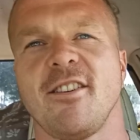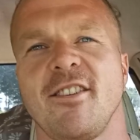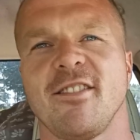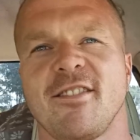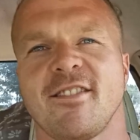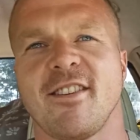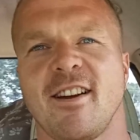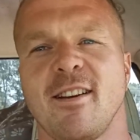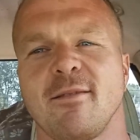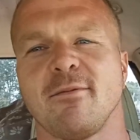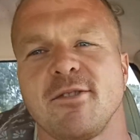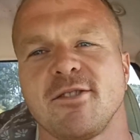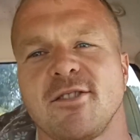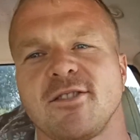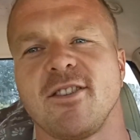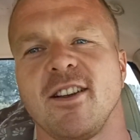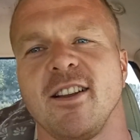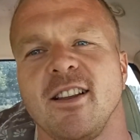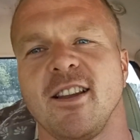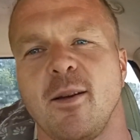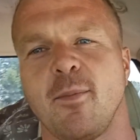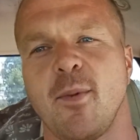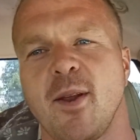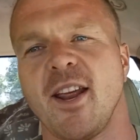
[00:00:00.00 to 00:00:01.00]
all the time is
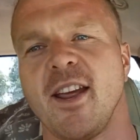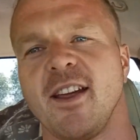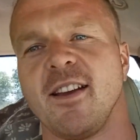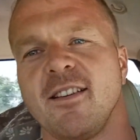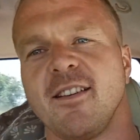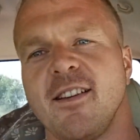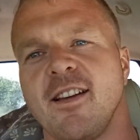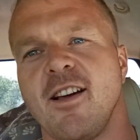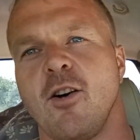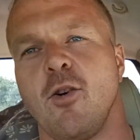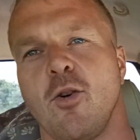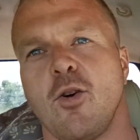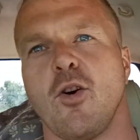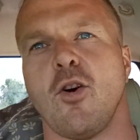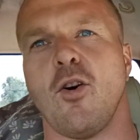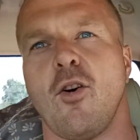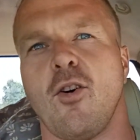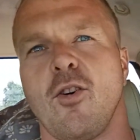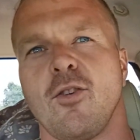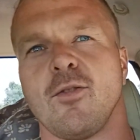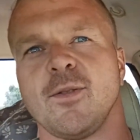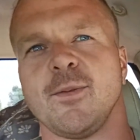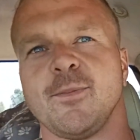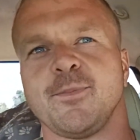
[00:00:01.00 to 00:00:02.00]
eliminate
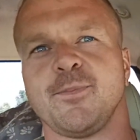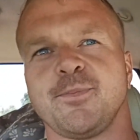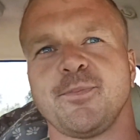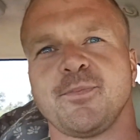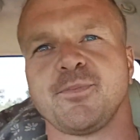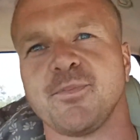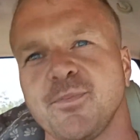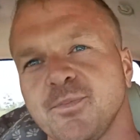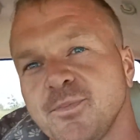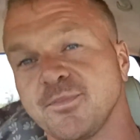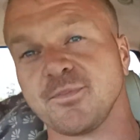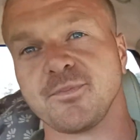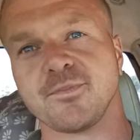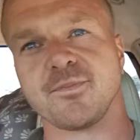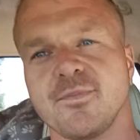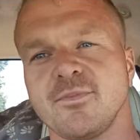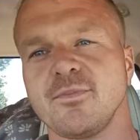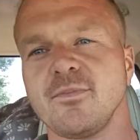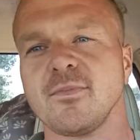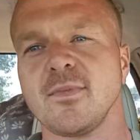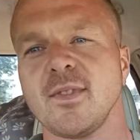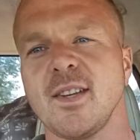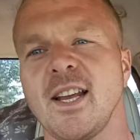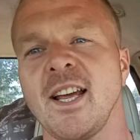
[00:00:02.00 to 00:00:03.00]
alcohol.
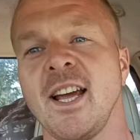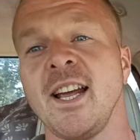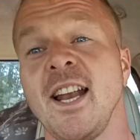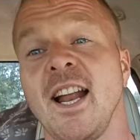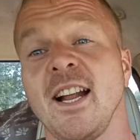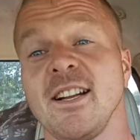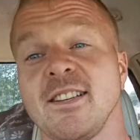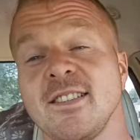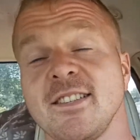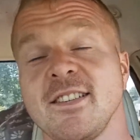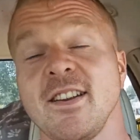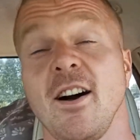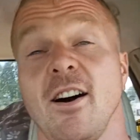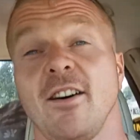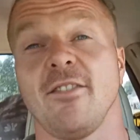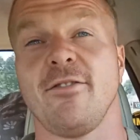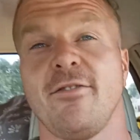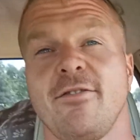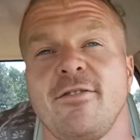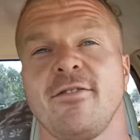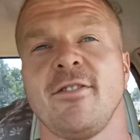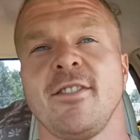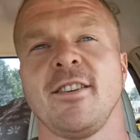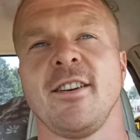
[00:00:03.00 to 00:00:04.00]
And that's tough.
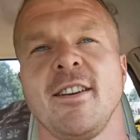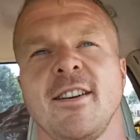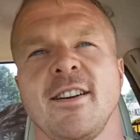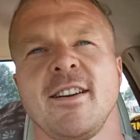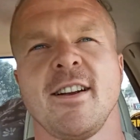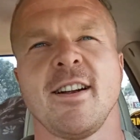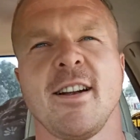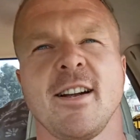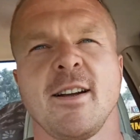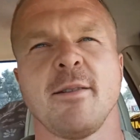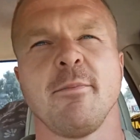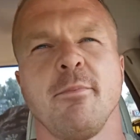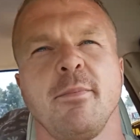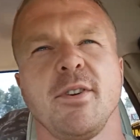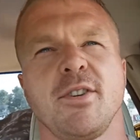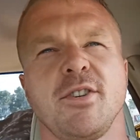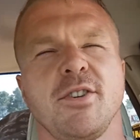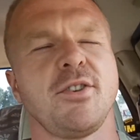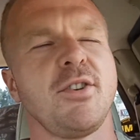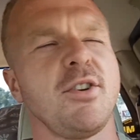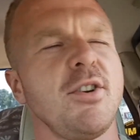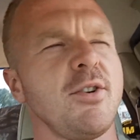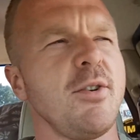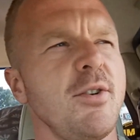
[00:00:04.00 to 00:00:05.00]
But
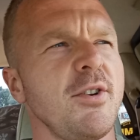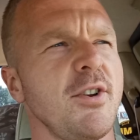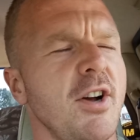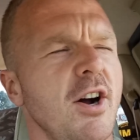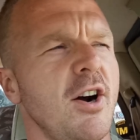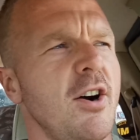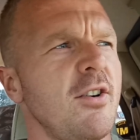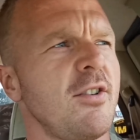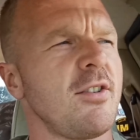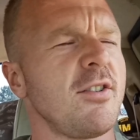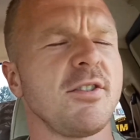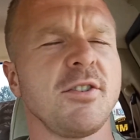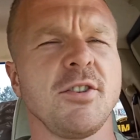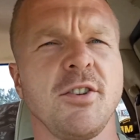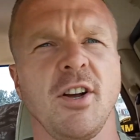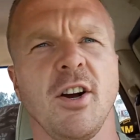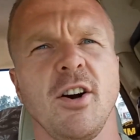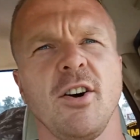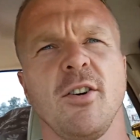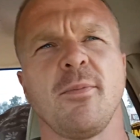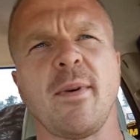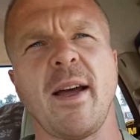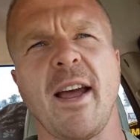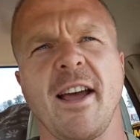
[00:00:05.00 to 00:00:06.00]
you go,
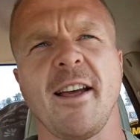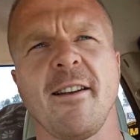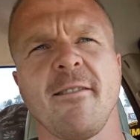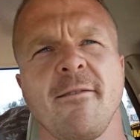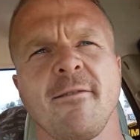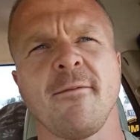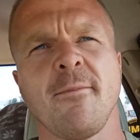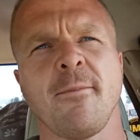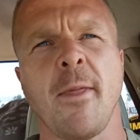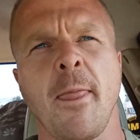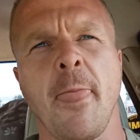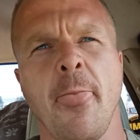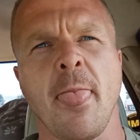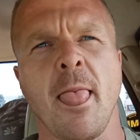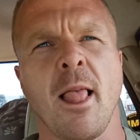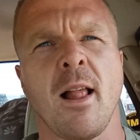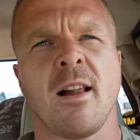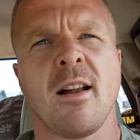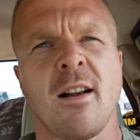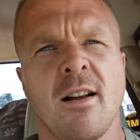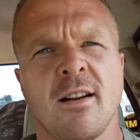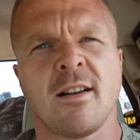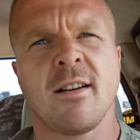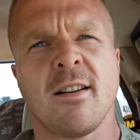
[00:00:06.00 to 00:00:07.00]

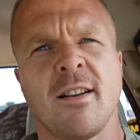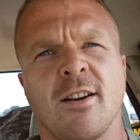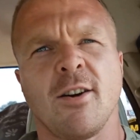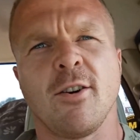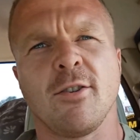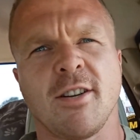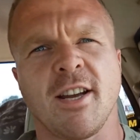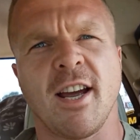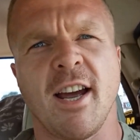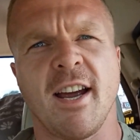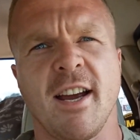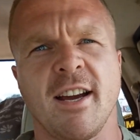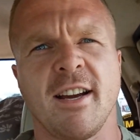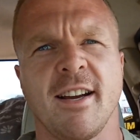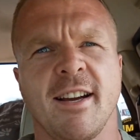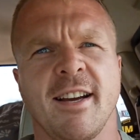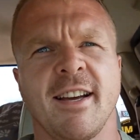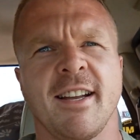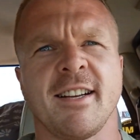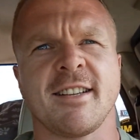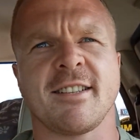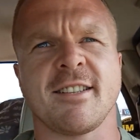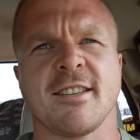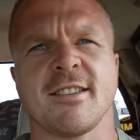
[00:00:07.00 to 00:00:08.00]
man, okay.
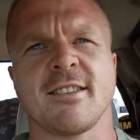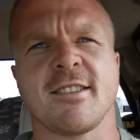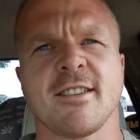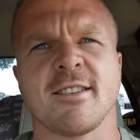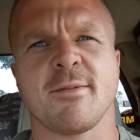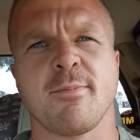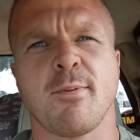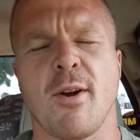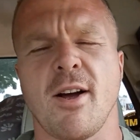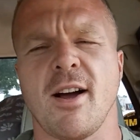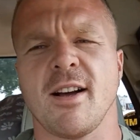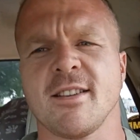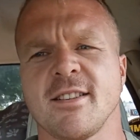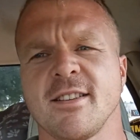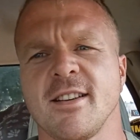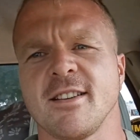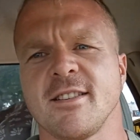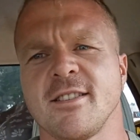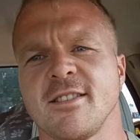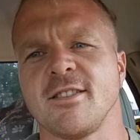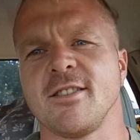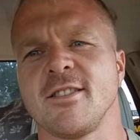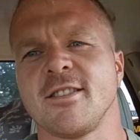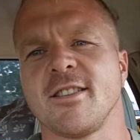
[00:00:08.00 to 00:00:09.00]
And it's just this
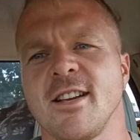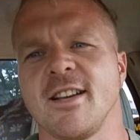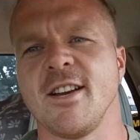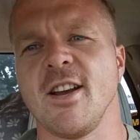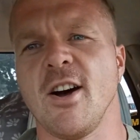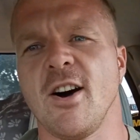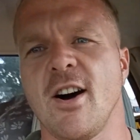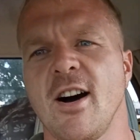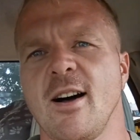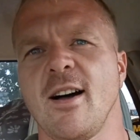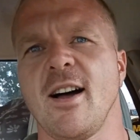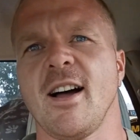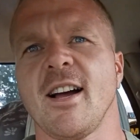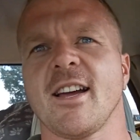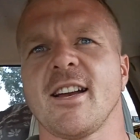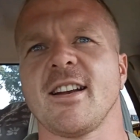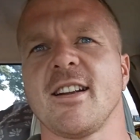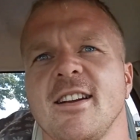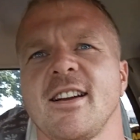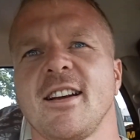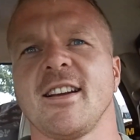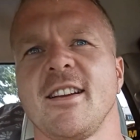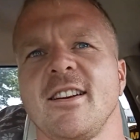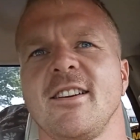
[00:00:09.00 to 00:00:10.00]
process. And you say, no, I
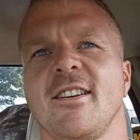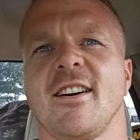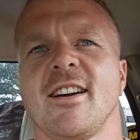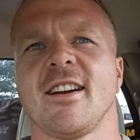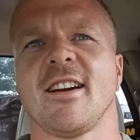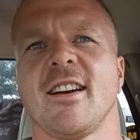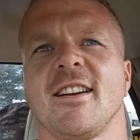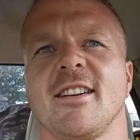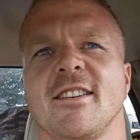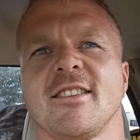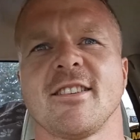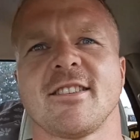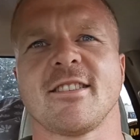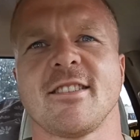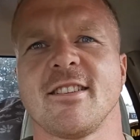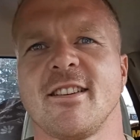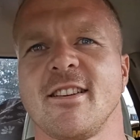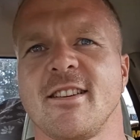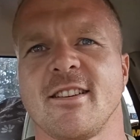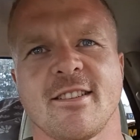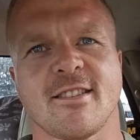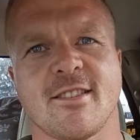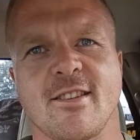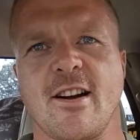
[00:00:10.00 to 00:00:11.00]
gotta just
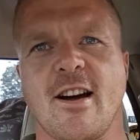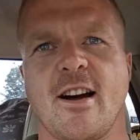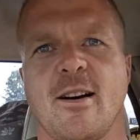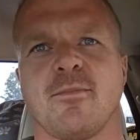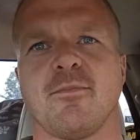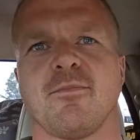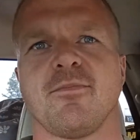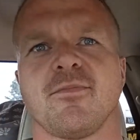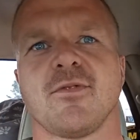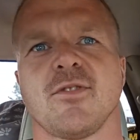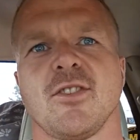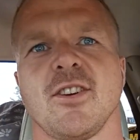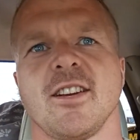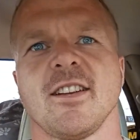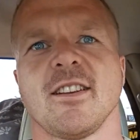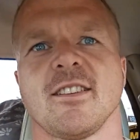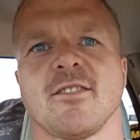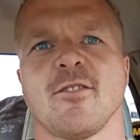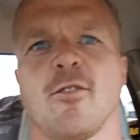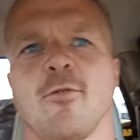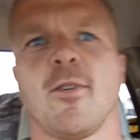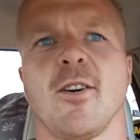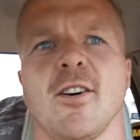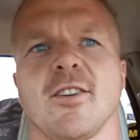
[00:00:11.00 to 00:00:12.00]
stop drinking
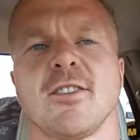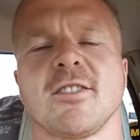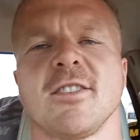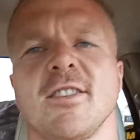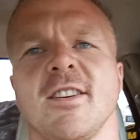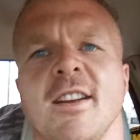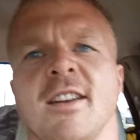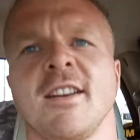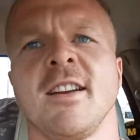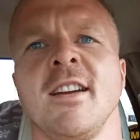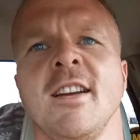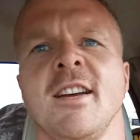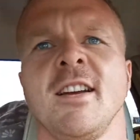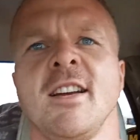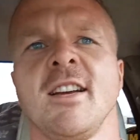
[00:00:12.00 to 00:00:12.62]
so much. And then